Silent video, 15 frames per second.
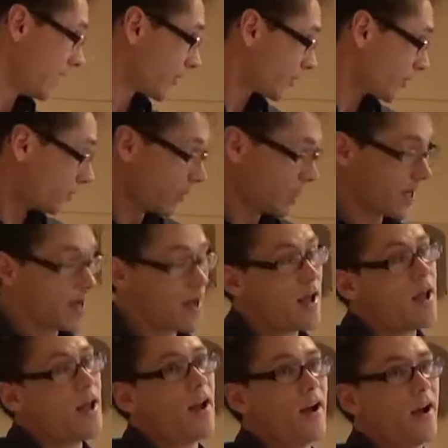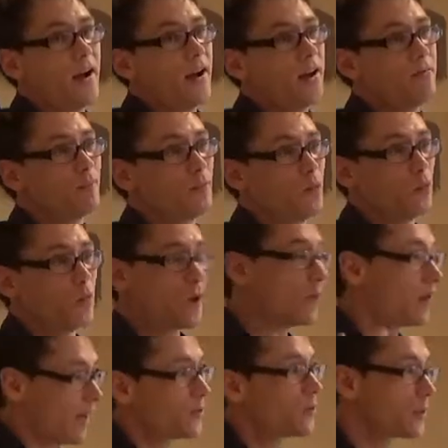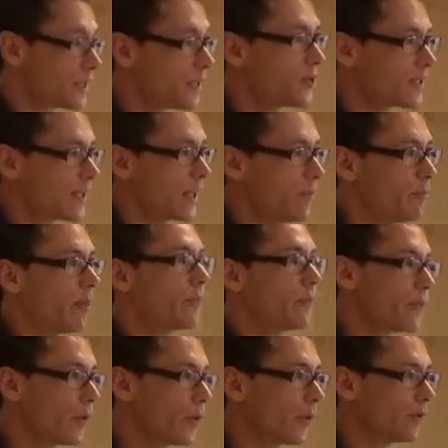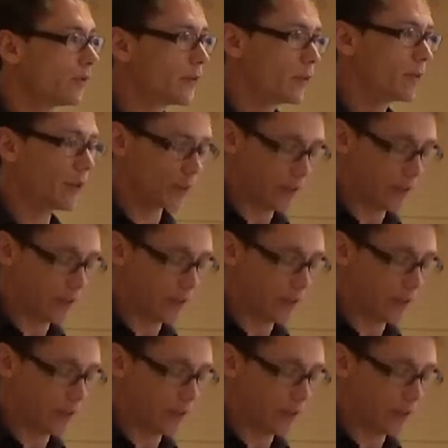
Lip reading: So we would like to see the same for human